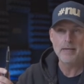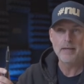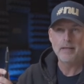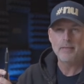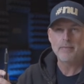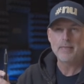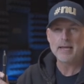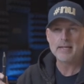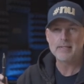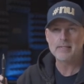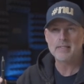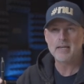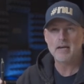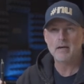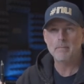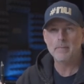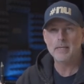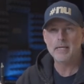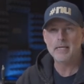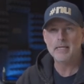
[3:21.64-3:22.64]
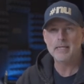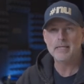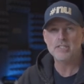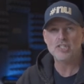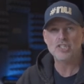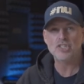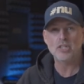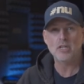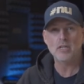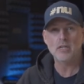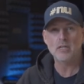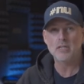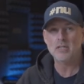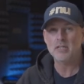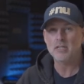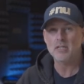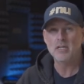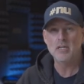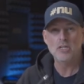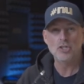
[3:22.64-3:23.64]
That's coming in at
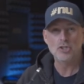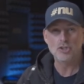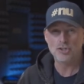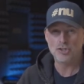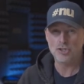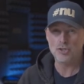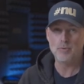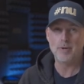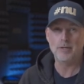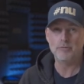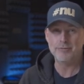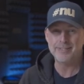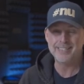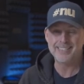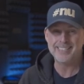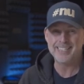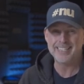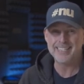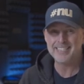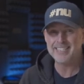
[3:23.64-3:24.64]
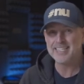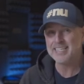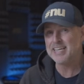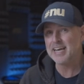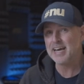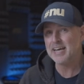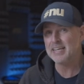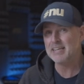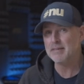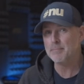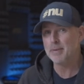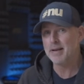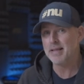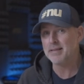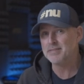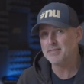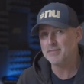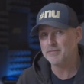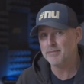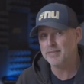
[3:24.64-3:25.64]
circa 260k plus
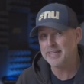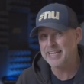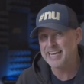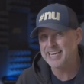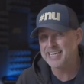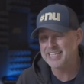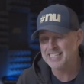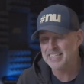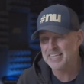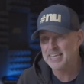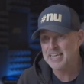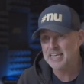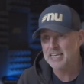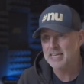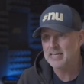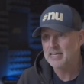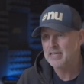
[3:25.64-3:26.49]
the VAT.